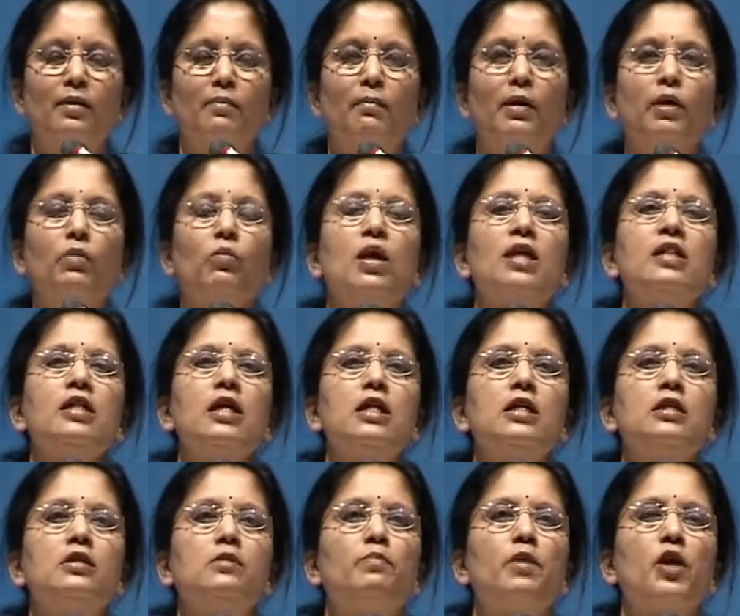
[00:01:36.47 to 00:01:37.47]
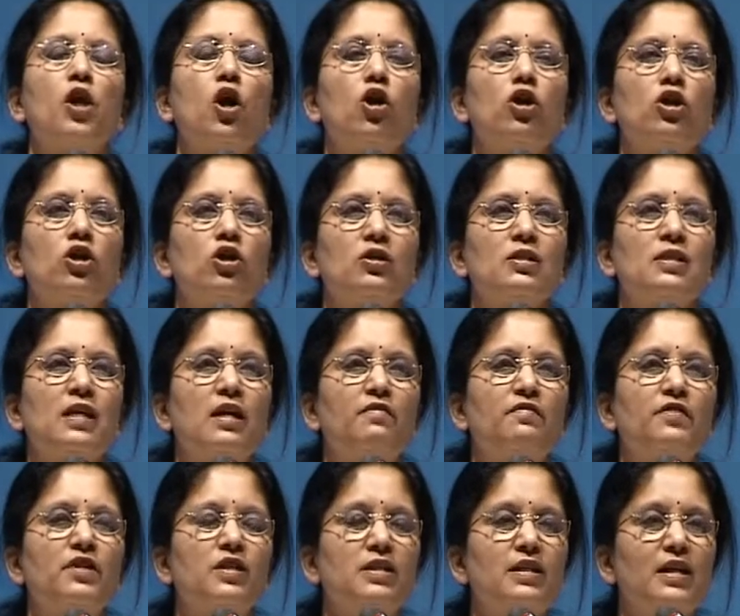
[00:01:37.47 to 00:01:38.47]
But one that is beyond your
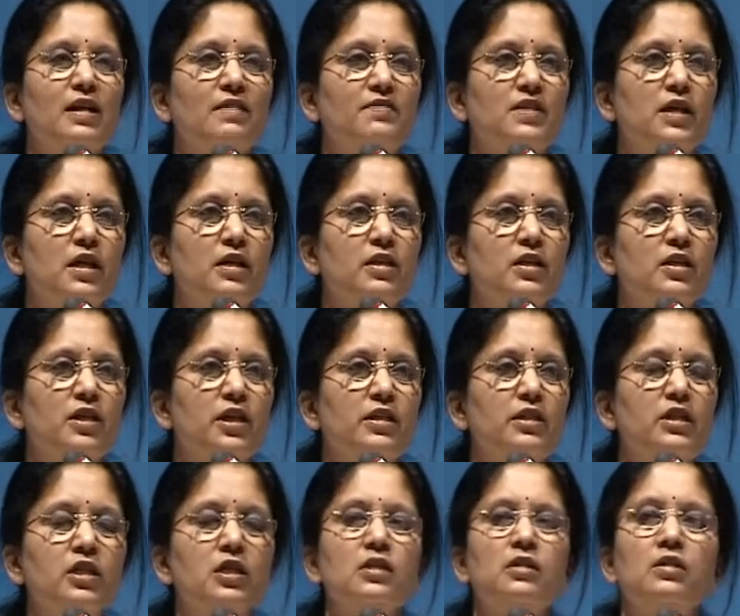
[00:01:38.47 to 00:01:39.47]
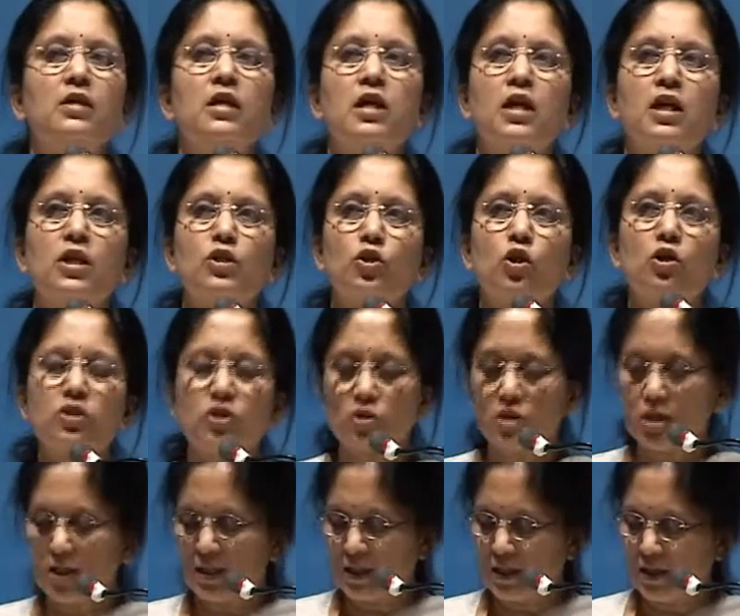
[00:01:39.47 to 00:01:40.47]
selfish, self-centered interest is also
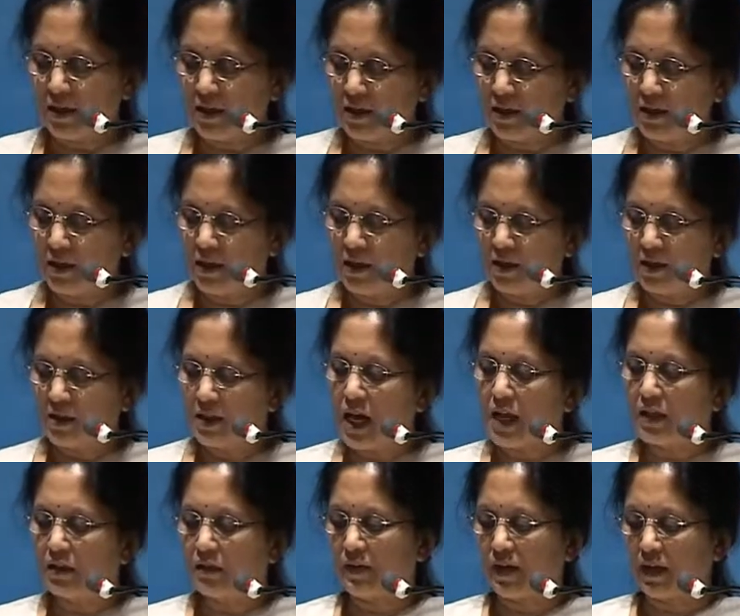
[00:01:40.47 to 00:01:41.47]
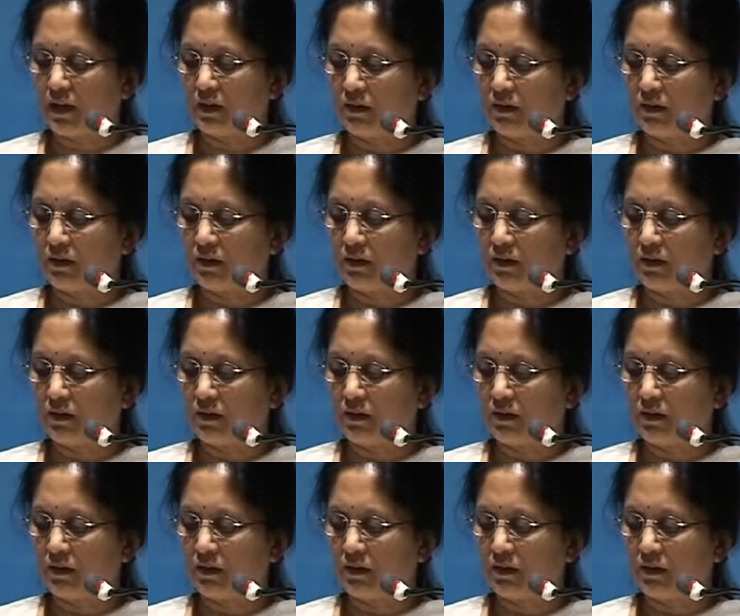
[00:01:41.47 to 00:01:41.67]
considered sattvic.